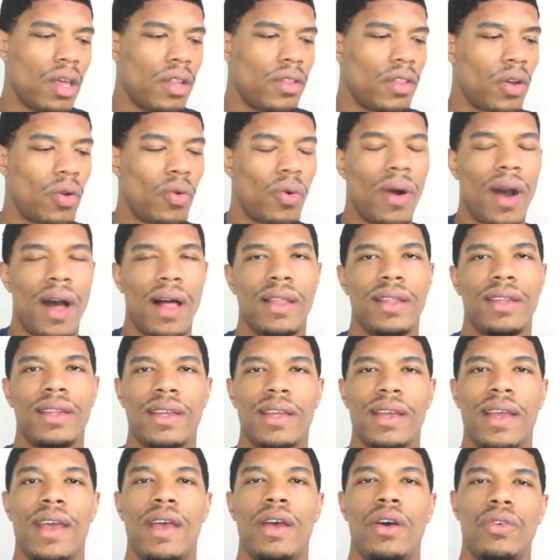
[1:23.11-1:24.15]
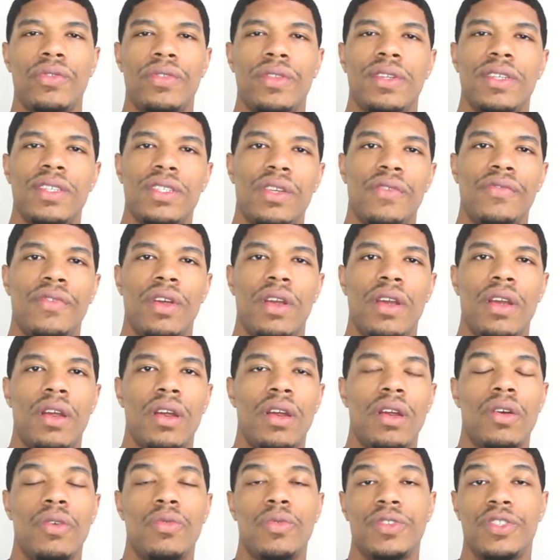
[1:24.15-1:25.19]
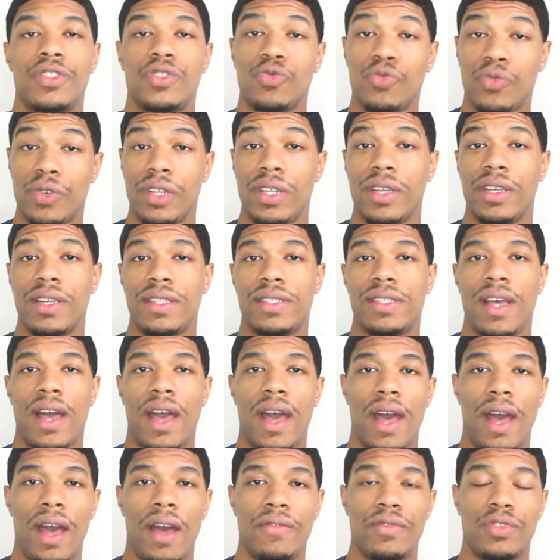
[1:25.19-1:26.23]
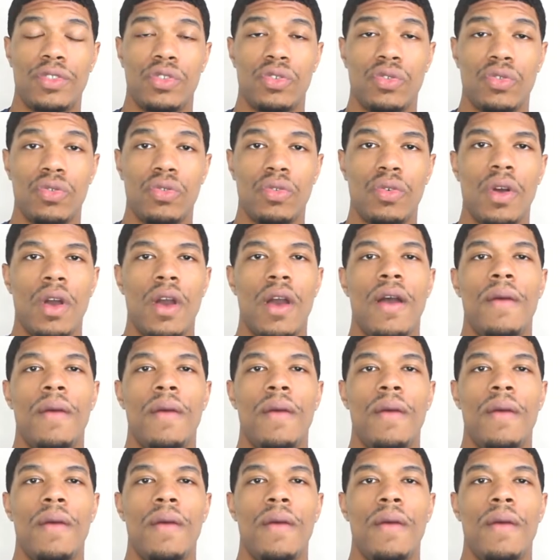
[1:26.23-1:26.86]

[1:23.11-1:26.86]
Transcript: the quality and healthiness of your hair, which is really good to have too.